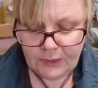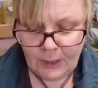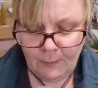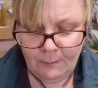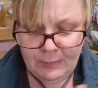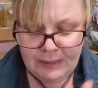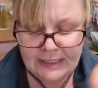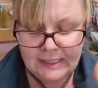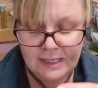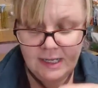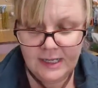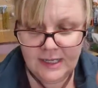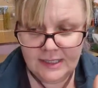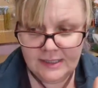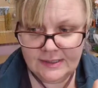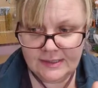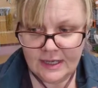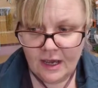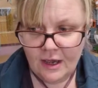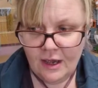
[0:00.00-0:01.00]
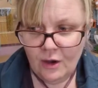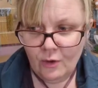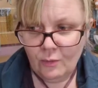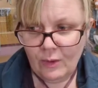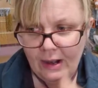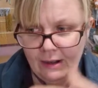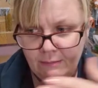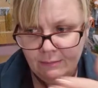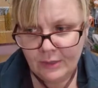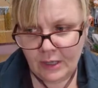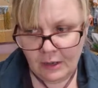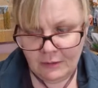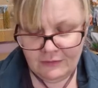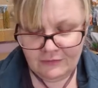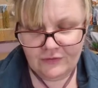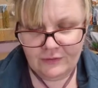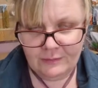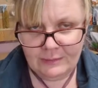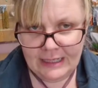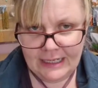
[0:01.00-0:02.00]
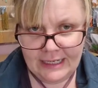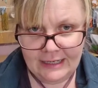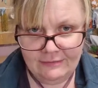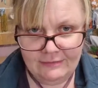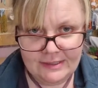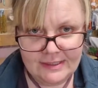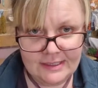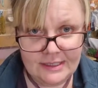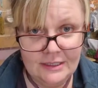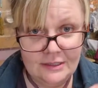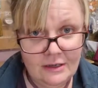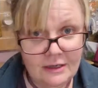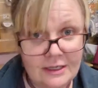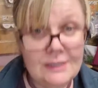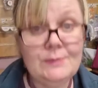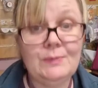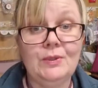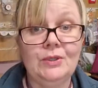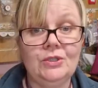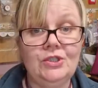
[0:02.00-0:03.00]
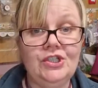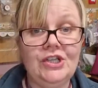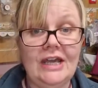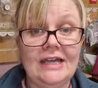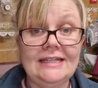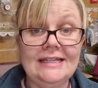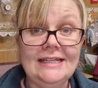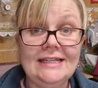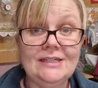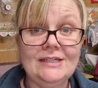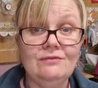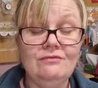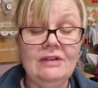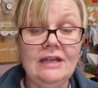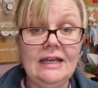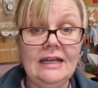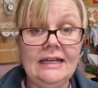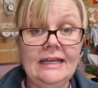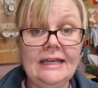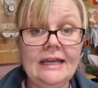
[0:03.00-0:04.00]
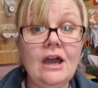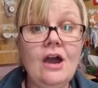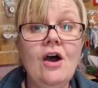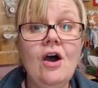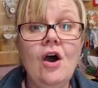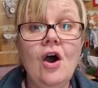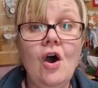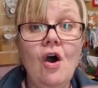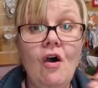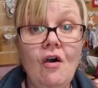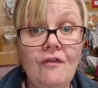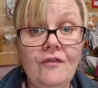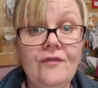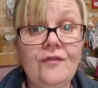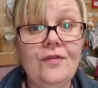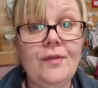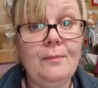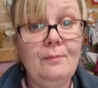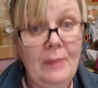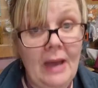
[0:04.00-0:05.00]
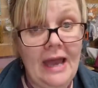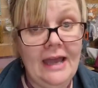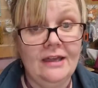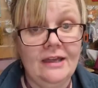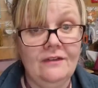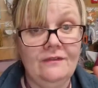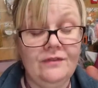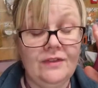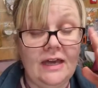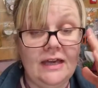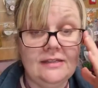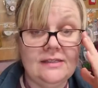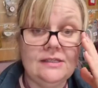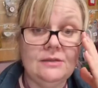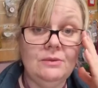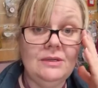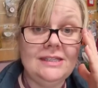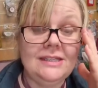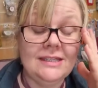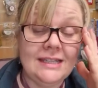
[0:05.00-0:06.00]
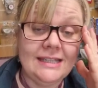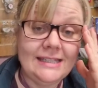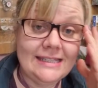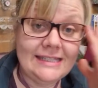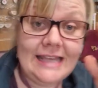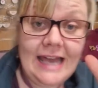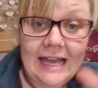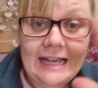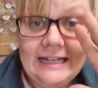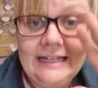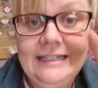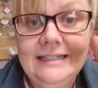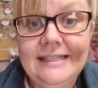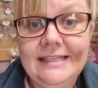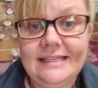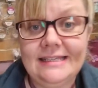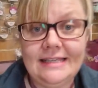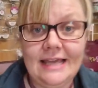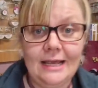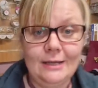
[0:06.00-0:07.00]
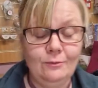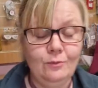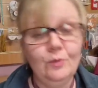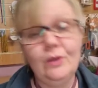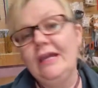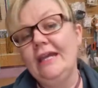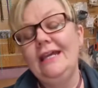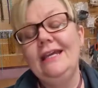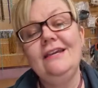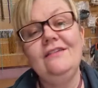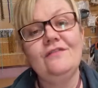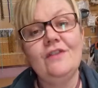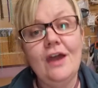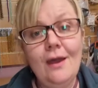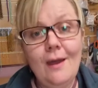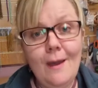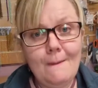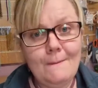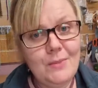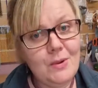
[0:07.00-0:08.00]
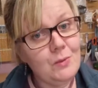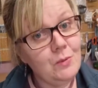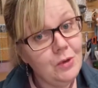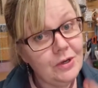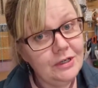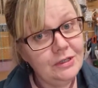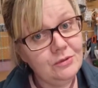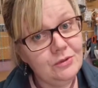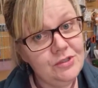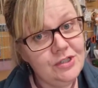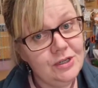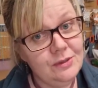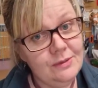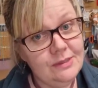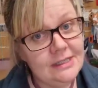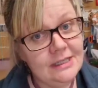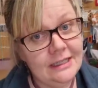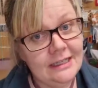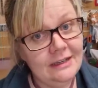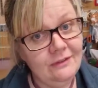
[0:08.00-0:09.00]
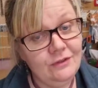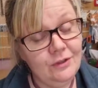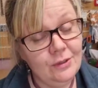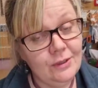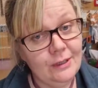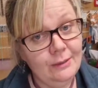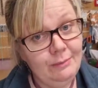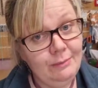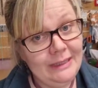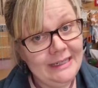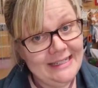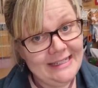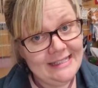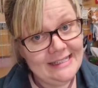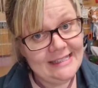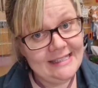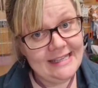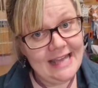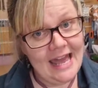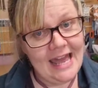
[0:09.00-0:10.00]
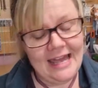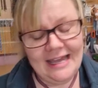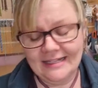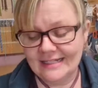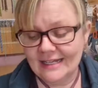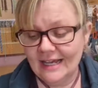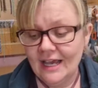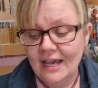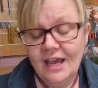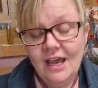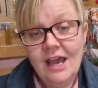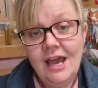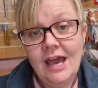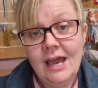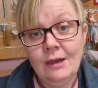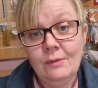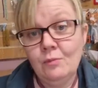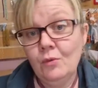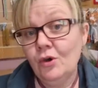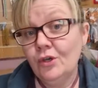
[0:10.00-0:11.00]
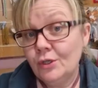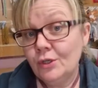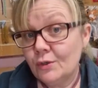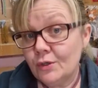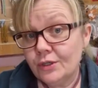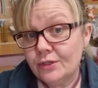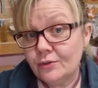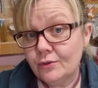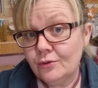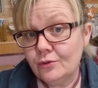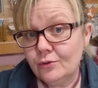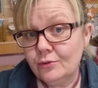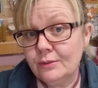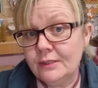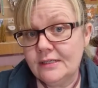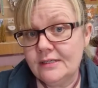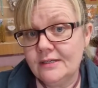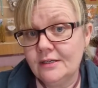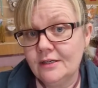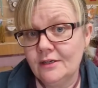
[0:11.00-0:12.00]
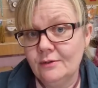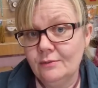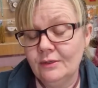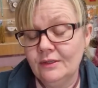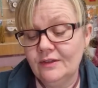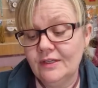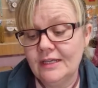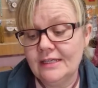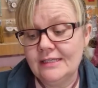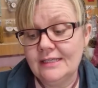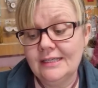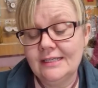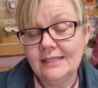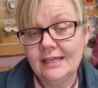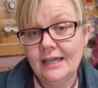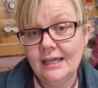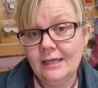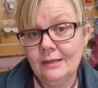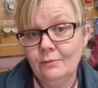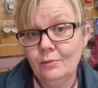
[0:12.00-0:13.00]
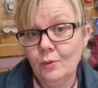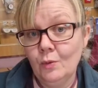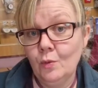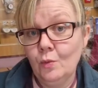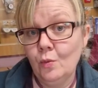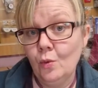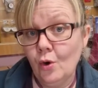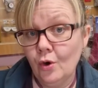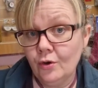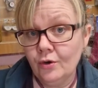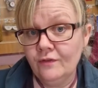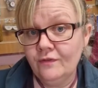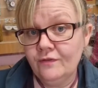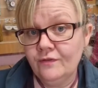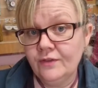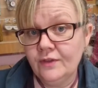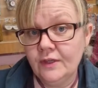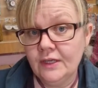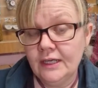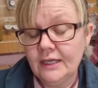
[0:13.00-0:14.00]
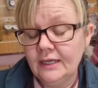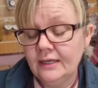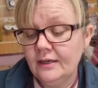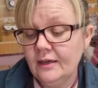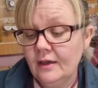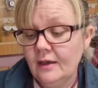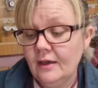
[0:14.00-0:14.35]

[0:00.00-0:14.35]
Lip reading: because where I'm going from here is tonight's project is really off the back of that. So it's exactly the same weave, but what it will do is it'll give you a complete set. And what you could always do with this is keep one of the